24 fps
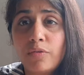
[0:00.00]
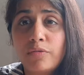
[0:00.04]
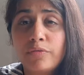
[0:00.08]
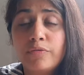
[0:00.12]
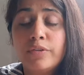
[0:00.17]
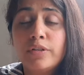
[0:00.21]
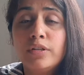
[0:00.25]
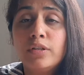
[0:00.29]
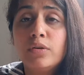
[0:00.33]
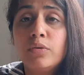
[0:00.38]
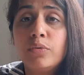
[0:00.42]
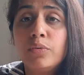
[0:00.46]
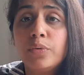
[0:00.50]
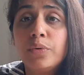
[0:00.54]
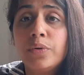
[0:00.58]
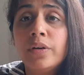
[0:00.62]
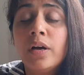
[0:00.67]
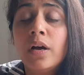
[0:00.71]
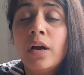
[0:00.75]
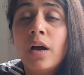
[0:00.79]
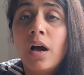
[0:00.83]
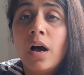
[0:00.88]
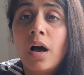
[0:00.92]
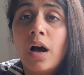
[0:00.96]
of the
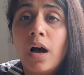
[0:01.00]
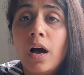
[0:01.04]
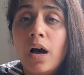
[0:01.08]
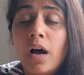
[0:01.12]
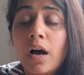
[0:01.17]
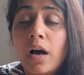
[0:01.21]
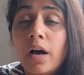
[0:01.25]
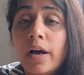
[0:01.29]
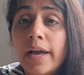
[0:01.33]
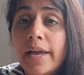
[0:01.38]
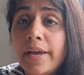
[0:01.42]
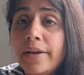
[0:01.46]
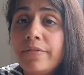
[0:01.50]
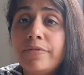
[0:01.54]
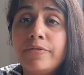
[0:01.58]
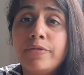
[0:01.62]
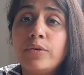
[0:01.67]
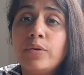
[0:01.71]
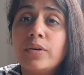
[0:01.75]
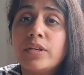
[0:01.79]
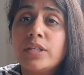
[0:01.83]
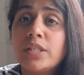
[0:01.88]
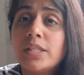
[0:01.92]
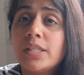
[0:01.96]
loan.
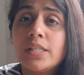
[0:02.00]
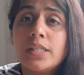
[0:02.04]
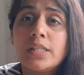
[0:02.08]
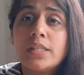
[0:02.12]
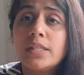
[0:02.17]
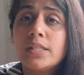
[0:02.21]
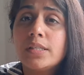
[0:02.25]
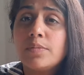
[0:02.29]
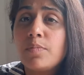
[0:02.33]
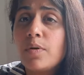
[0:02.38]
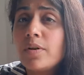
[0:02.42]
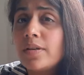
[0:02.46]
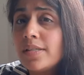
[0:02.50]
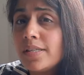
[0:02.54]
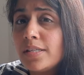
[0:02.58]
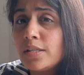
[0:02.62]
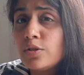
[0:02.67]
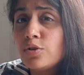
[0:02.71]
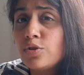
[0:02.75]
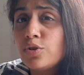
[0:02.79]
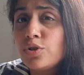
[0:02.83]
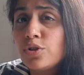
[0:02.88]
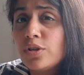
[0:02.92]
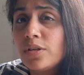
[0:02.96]
If you are taking a
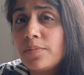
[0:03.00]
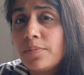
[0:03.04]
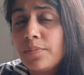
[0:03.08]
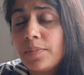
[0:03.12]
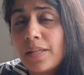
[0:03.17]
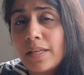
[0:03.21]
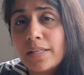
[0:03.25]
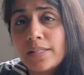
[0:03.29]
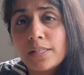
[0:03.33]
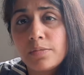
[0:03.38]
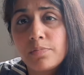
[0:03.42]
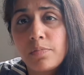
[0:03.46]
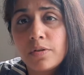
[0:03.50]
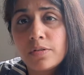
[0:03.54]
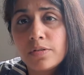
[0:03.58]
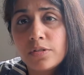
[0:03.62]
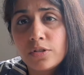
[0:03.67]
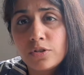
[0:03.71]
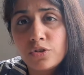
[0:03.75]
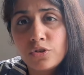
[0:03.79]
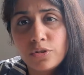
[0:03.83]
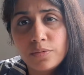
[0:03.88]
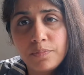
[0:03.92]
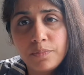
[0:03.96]
sponsorship, then
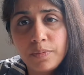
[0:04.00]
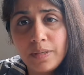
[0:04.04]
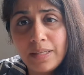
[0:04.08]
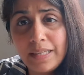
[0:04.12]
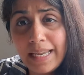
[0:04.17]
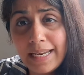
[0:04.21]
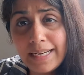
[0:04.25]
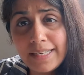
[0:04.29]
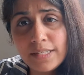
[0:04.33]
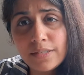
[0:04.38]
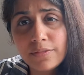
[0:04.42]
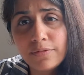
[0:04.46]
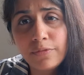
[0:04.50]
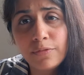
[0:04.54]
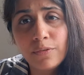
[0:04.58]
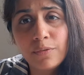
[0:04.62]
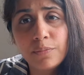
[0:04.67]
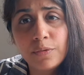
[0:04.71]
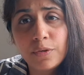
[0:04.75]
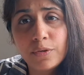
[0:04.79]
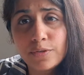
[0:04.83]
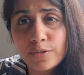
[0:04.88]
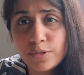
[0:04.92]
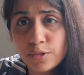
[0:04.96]
sponsorship letter
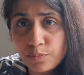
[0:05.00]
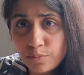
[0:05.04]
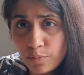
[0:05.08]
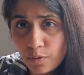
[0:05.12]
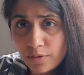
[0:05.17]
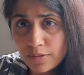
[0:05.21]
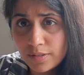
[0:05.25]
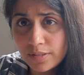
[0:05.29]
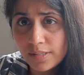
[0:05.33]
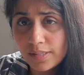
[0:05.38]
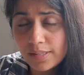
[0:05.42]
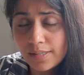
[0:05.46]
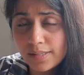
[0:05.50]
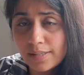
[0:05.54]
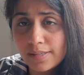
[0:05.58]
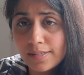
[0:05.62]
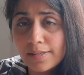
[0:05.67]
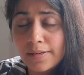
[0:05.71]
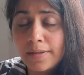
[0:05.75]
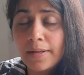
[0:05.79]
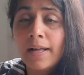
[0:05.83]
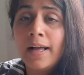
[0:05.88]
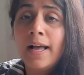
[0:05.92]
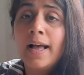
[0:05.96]
from your
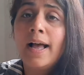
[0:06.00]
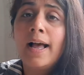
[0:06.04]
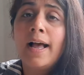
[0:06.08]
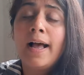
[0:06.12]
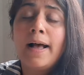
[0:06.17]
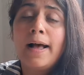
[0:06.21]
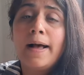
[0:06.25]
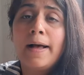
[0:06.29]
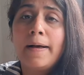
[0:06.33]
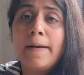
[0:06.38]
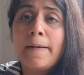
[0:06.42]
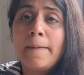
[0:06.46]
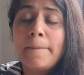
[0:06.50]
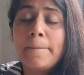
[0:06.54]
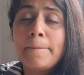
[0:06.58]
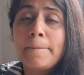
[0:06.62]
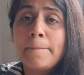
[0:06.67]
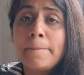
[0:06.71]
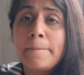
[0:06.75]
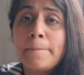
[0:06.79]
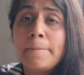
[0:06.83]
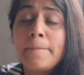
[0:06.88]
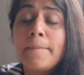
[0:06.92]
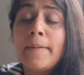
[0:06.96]
sponsor.
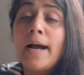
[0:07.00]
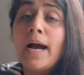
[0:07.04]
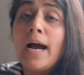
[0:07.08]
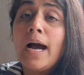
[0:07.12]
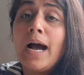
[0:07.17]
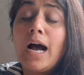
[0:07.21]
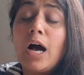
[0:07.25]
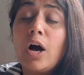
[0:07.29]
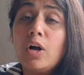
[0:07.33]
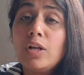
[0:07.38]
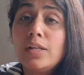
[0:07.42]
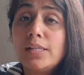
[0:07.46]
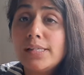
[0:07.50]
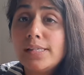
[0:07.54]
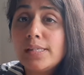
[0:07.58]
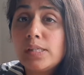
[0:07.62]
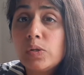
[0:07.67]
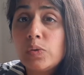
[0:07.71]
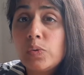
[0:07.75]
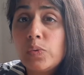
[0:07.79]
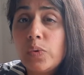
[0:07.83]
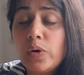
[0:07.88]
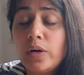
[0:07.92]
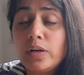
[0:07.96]

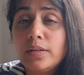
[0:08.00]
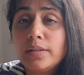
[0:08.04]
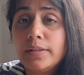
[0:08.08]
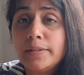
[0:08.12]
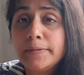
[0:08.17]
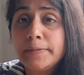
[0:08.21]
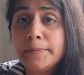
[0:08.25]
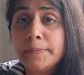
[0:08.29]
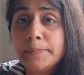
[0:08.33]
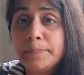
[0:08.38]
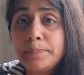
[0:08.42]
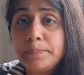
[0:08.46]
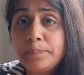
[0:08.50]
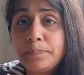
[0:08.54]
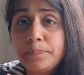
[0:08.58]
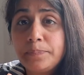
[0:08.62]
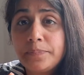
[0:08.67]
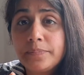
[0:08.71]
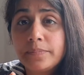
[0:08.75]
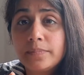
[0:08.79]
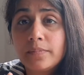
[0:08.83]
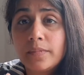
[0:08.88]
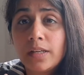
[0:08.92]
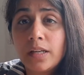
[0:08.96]
Also,
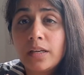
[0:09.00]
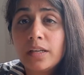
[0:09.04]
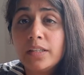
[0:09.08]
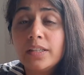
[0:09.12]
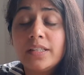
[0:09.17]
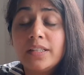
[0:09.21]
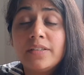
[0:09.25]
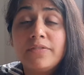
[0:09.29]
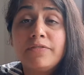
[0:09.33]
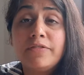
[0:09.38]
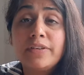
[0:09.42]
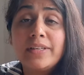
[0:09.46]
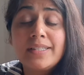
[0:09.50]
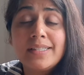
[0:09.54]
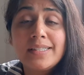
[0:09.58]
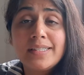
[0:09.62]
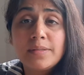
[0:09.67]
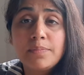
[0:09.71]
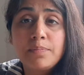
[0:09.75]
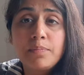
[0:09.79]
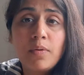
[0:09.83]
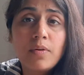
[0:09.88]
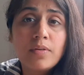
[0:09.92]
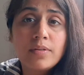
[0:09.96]
the fixed
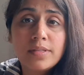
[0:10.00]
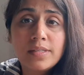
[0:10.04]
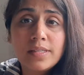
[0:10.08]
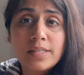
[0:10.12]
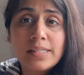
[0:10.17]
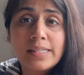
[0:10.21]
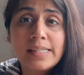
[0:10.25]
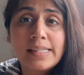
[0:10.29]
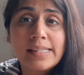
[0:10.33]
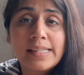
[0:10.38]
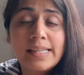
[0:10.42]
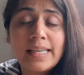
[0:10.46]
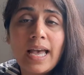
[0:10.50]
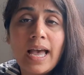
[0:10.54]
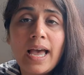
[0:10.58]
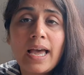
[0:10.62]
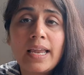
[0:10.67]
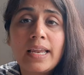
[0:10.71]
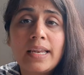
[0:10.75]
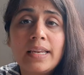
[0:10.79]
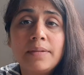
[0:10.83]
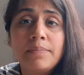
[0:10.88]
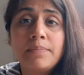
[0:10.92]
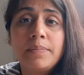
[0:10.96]
deposits
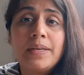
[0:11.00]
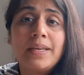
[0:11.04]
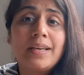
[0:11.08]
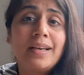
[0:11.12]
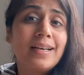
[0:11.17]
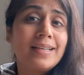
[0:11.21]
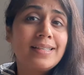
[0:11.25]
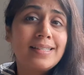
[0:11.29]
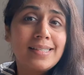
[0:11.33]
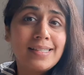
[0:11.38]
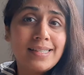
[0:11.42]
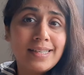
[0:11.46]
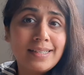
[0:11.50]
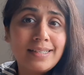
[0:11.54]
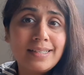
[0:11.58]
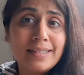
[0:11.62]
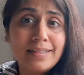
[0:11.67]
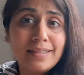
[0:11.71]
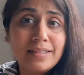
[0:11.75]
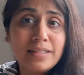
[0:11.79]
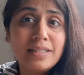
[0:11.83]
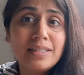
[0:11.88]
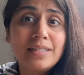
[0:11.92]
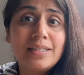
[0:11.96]
can be
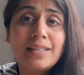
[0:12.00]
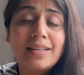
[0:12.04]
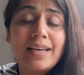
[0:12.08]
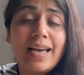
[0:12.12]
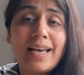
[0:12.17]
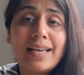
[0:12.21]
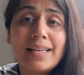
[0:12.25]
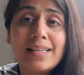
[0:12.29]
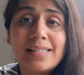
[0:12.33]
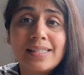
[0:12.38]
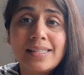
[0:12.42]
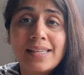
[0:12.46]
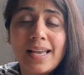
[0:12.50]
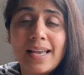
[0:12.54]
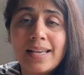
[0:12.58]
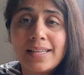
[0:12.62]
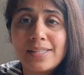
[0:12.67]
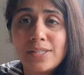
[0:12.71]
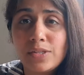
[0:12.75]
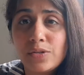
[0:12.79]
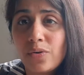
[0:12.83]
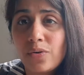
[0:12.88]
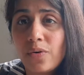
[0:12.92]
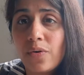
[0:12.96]
considered
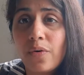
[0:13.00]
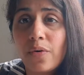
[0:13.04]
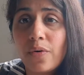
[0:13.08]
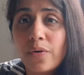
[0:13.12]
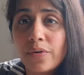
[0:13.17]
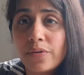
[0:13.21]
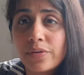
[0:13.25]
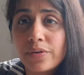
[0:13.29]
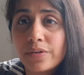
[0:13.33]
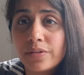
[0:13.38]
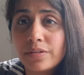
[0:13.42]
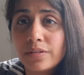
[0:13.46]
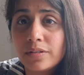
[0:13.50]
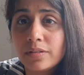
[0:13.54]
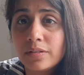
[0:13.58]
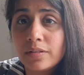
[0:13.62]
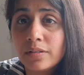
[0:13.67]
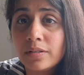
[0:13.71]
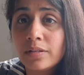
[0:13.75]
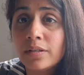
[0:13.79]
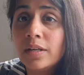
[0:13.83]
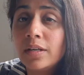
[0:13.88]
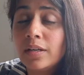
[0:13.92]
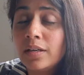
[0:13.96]
as
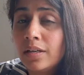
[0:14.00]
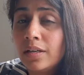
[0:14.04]
your